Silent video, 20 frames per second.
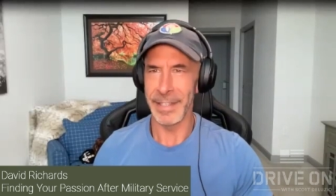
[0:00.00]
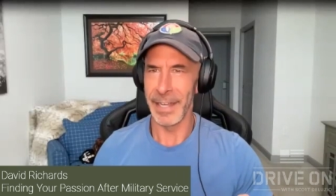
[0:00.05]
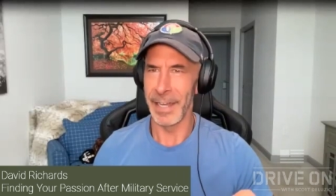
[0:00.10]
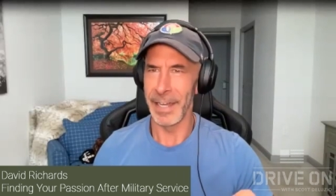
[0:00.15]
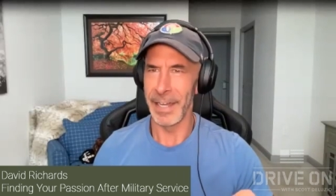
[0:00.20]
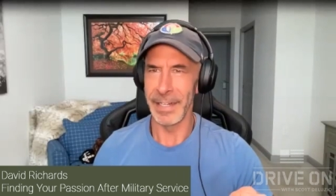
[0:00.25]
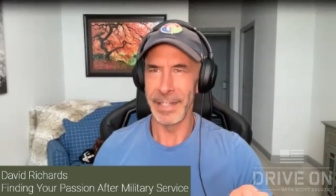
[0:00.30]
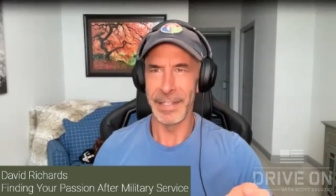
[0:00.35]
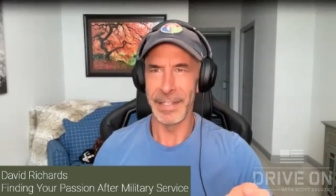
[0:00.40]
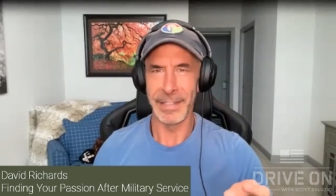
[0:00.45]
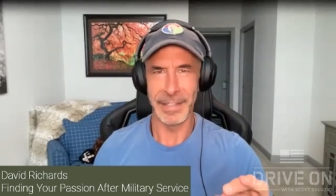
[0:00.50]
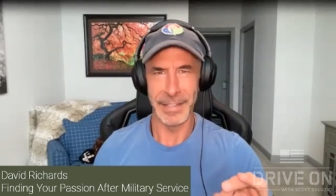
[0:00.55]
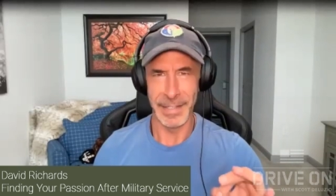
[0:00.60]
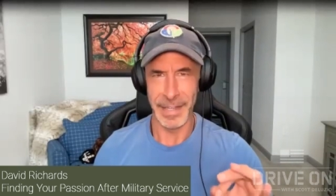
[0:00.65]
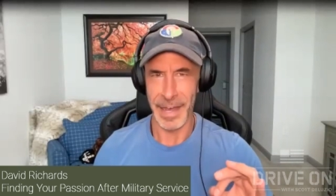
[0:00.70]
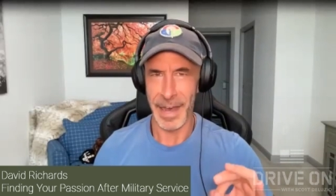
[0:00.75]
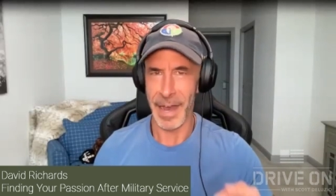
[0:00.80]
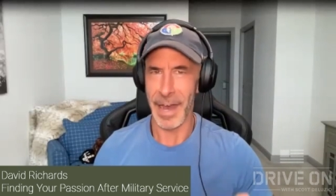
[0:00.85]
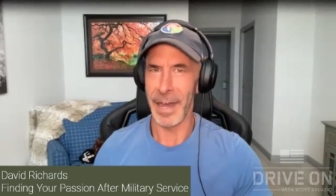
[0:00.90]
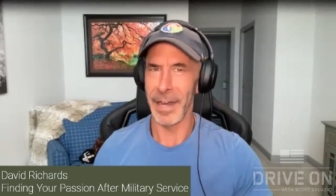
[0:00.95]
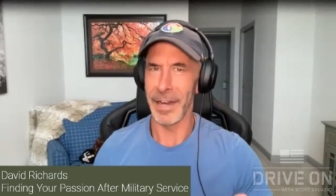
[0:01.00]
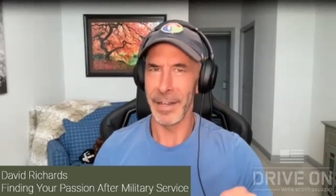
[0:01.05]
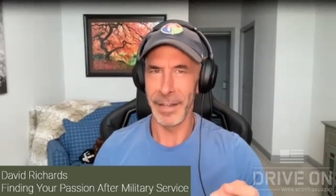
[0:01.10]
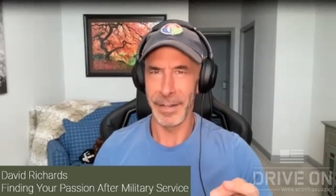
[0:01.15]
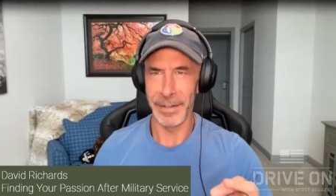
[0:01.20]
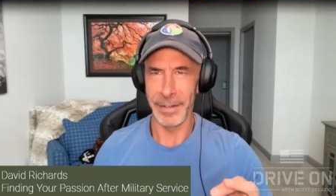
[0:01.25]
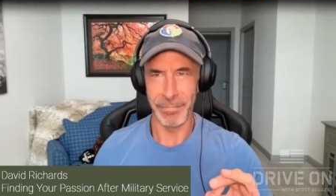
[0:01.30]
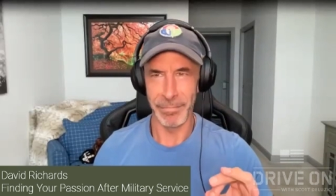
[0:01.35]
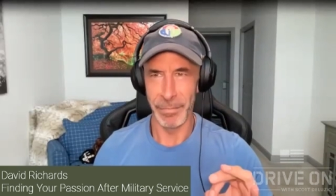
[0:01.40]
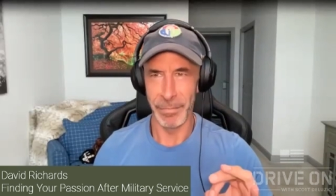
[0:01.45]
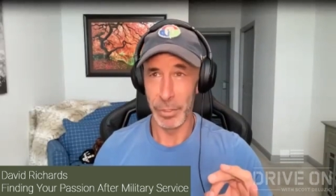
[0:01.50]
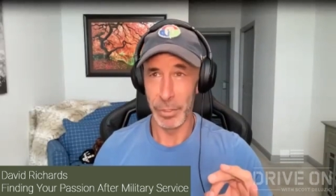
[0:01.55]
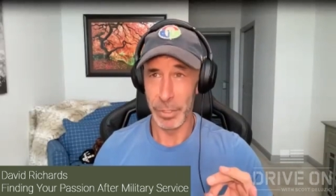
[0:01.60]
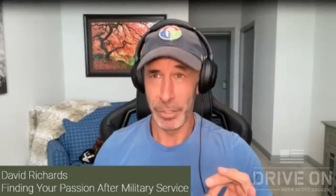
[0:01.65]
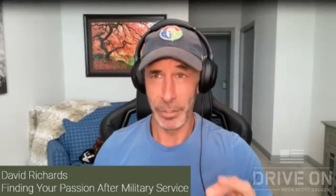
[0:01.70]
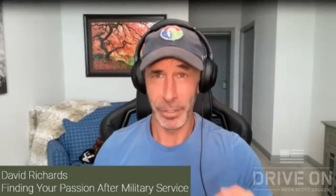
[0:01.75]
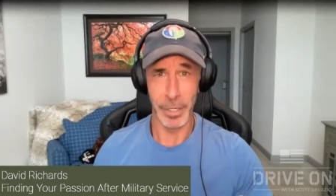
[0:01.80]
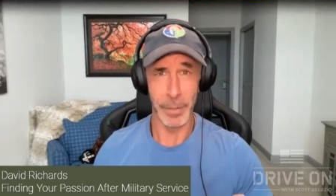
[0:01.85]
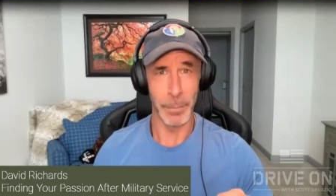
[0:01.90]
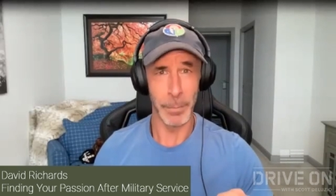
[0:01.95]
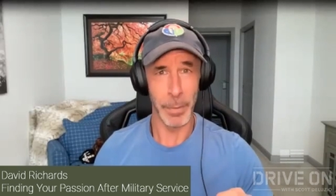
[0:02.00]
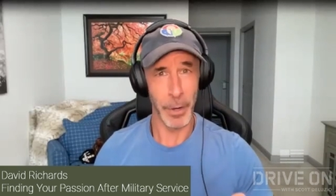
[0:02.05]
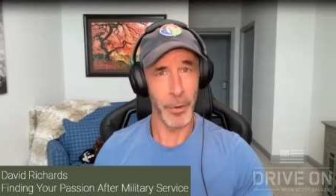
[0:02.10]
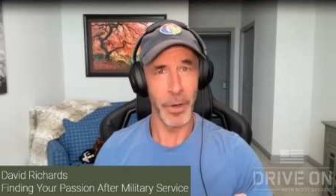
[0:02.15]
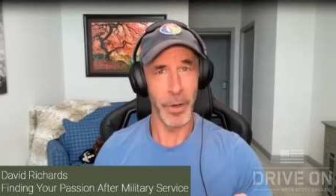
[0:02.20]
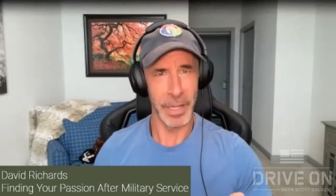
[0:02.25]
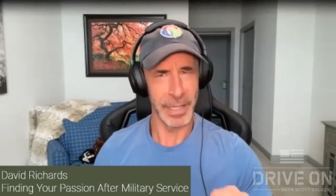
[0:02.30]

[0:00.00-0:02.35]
and it is not a good poem.